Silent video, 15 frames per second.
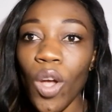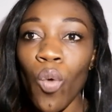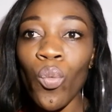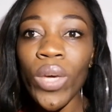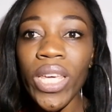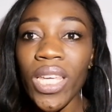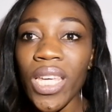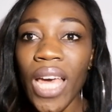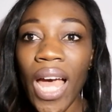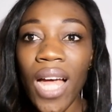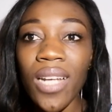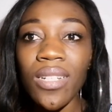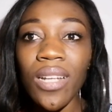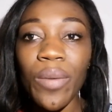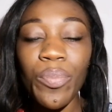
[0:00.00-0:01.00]
we
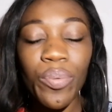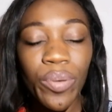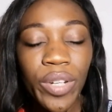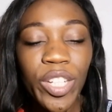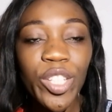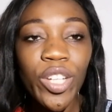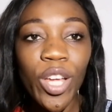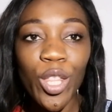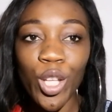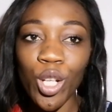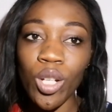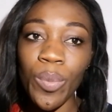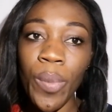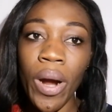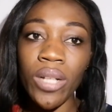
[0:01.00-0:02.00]
can appreciate the
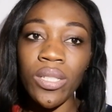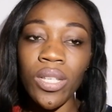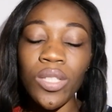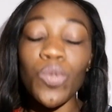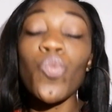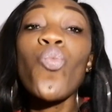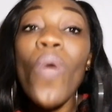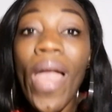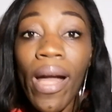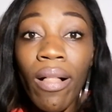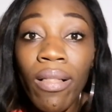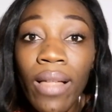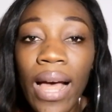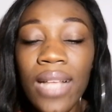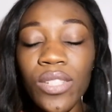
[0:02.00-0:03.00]
good parts as
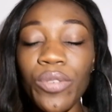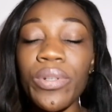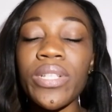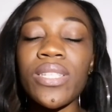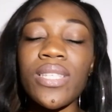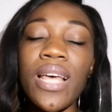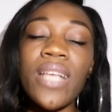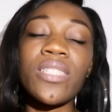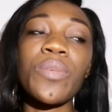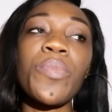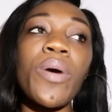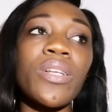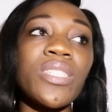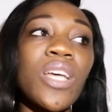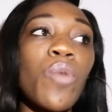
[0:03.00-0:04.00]
well as criticize the
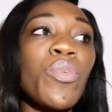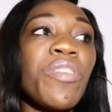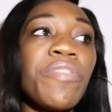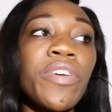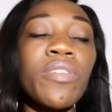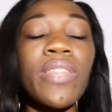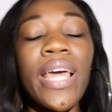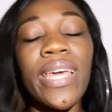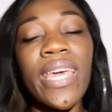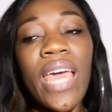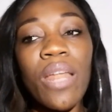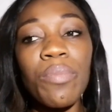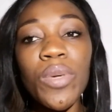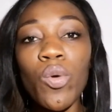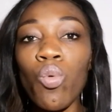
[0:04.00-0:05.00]
parts that we feel that
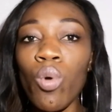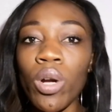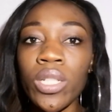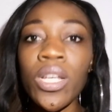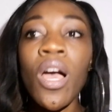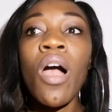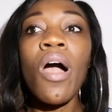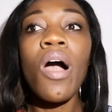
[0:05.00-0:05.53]
can be worked